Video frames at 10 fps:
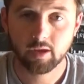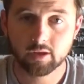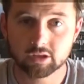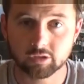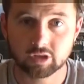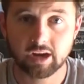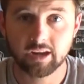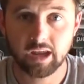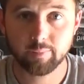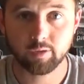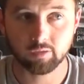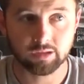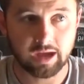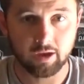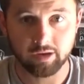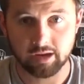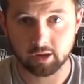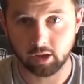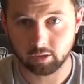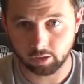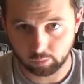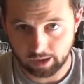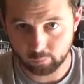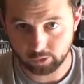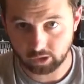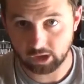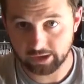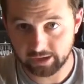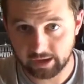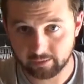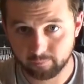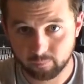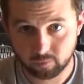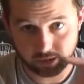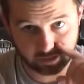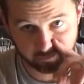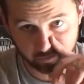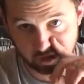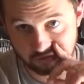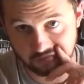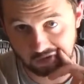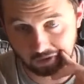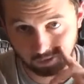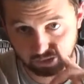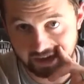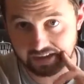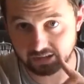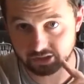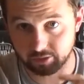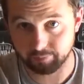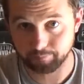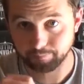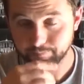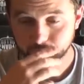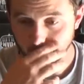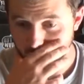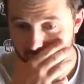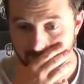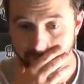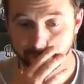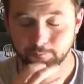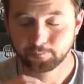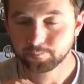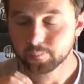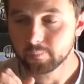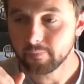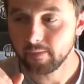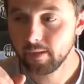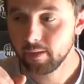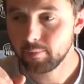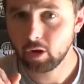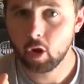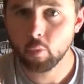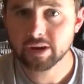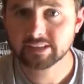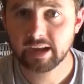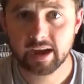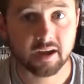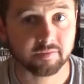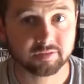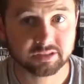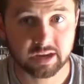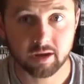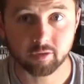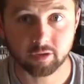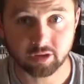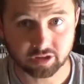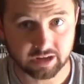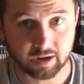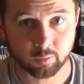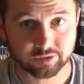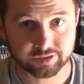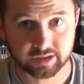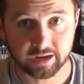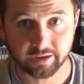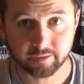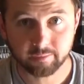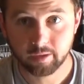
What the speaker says: So try to keep your loud Ecollar around where you're hunting at and in front of your landing zone where you're hunting. But always have sound on your downwind side,